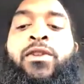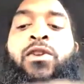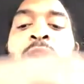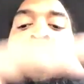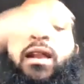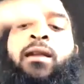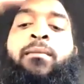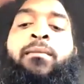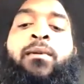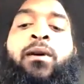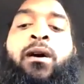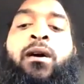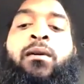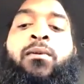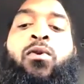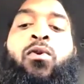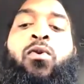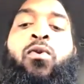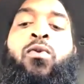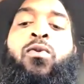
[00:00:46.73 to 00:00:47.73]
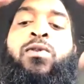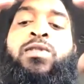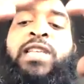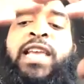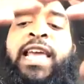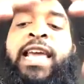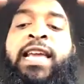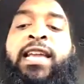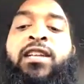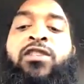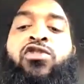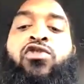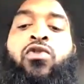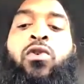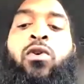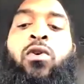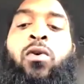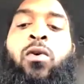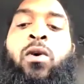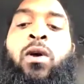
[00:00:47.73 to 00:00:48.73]
You got a uh, who's in
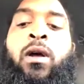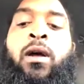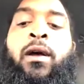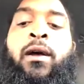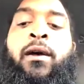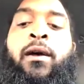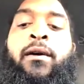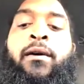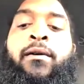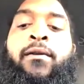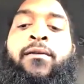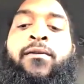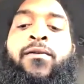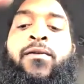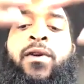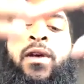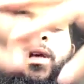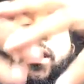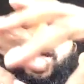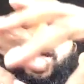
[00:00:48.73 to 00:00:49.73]
control of